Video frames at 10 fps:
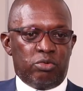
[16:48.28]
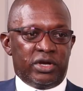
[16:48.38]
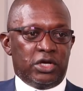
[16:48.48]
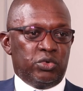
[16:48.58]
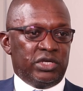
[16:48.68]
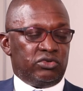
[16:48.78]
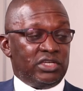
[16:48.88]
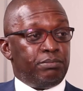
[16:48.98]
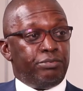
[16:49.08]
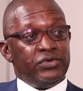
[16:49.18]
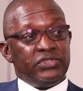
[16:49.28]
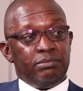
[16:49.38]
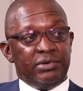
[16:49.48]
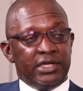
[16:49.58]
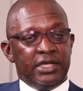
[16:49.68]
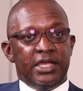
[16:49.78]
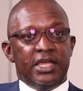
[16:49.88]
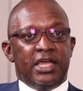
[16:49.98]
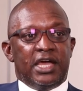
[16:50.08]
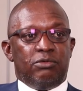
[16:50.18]
we want to do it responsibly,
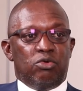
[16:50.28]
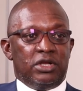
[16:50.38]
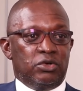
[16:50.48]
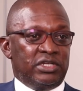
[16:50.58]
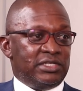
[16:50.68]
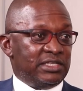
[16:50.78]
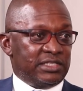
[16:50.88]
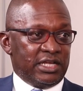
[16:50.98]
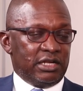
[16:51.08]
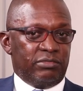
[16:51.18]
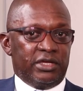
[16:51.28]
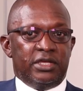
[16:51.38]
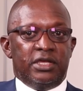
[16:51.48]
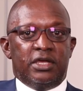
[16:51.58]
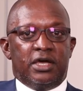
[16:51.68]
and we want to do it sustainably.